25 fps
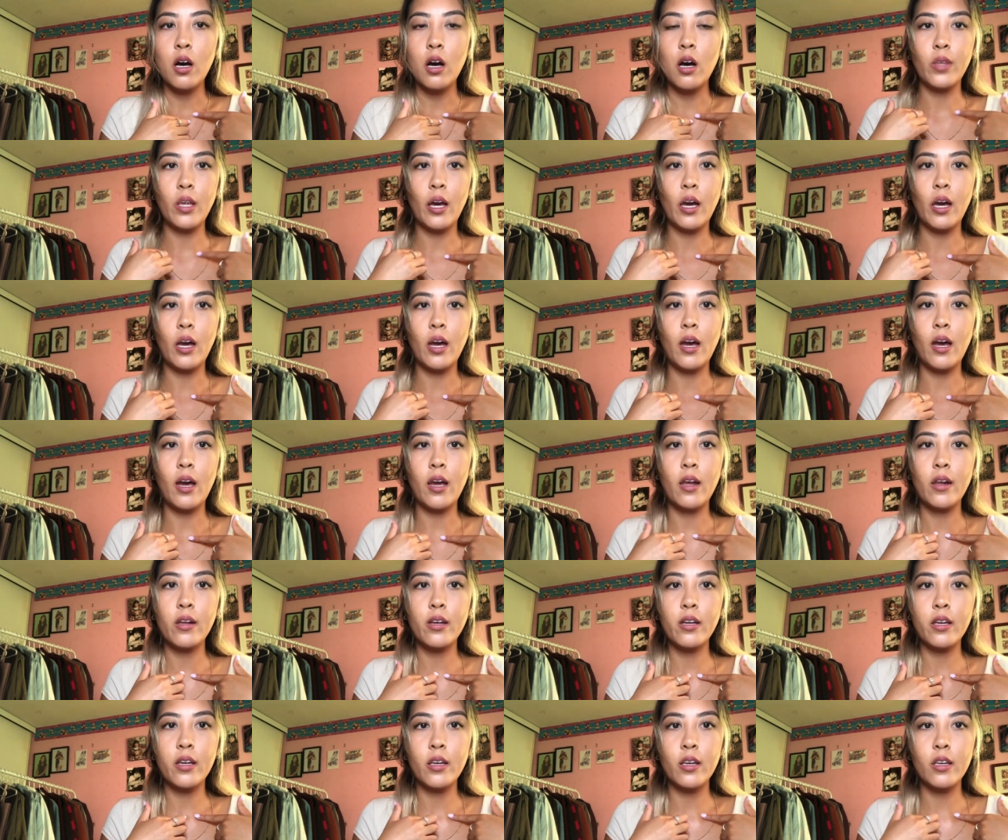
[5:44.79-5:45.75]
that
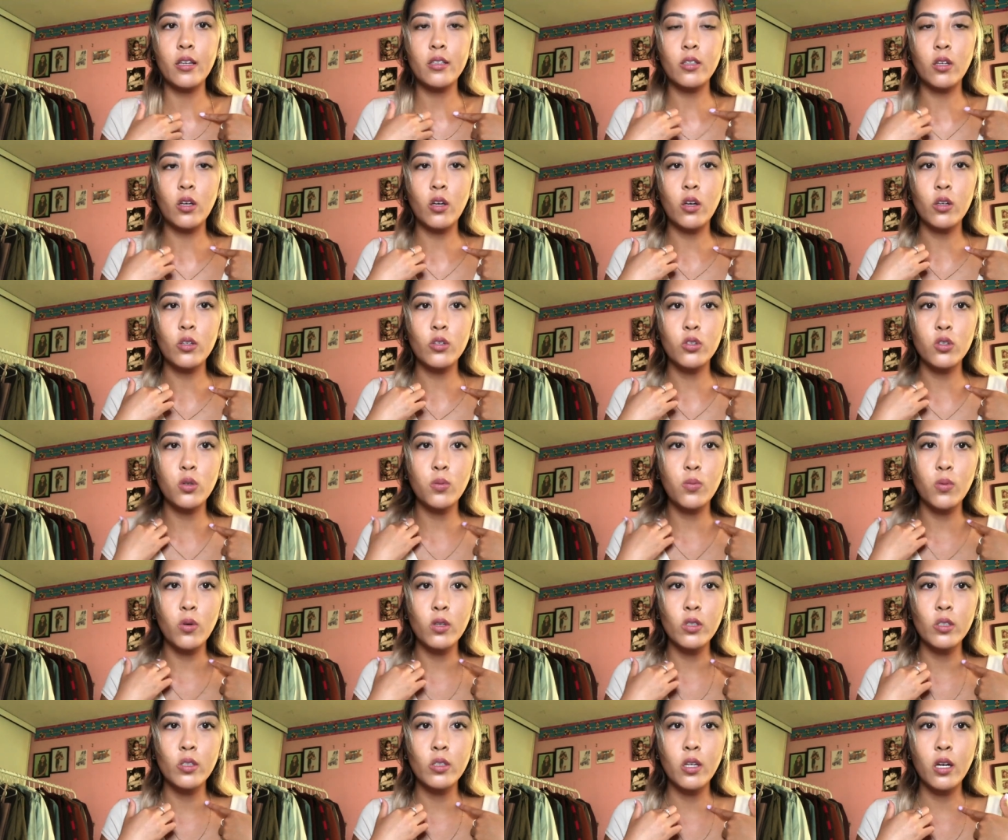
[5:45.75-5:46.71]
is also
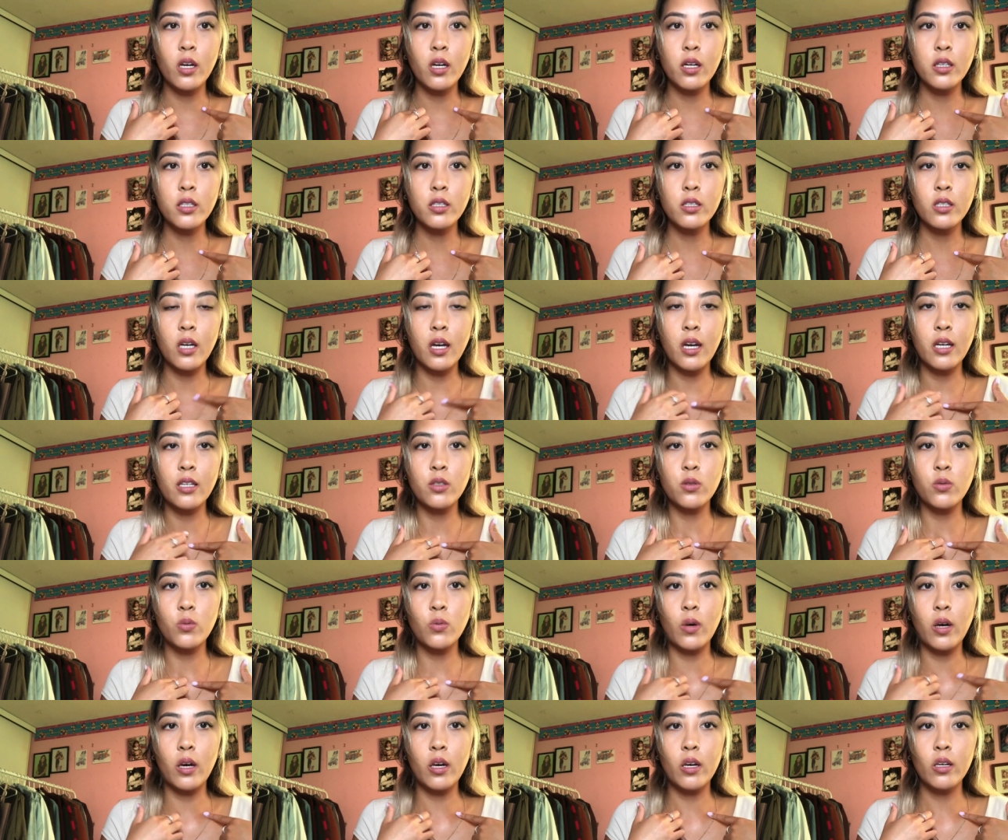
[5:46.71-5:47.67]
personalized as
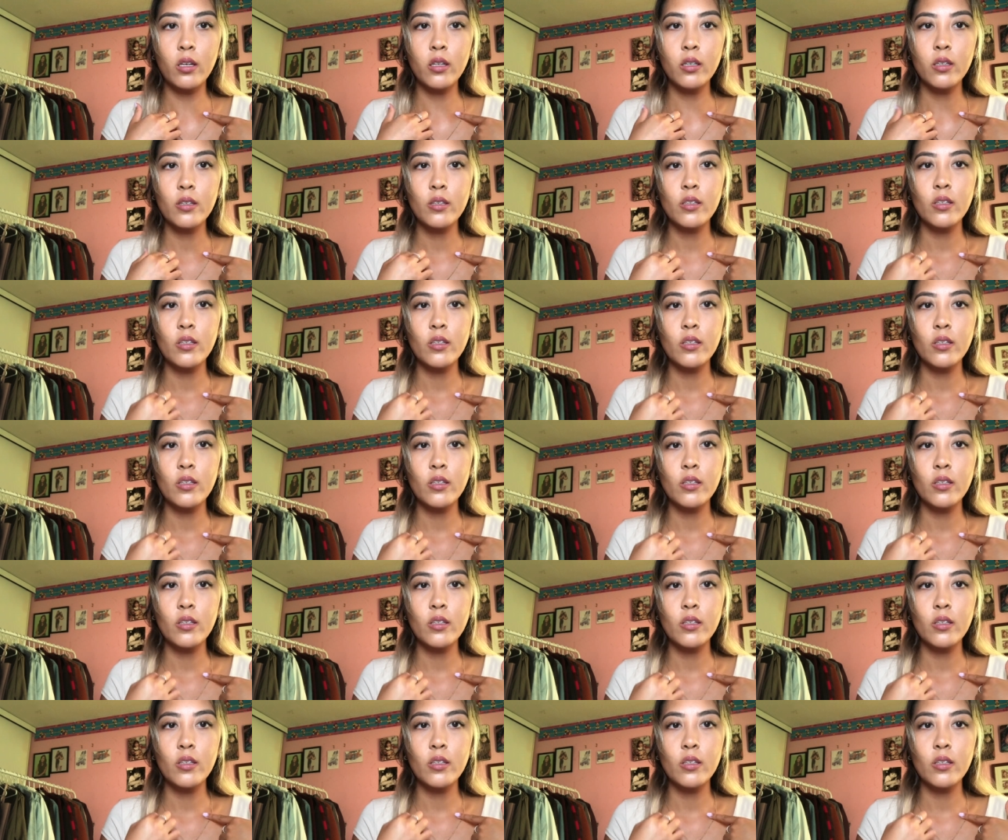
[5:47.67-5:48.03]
well.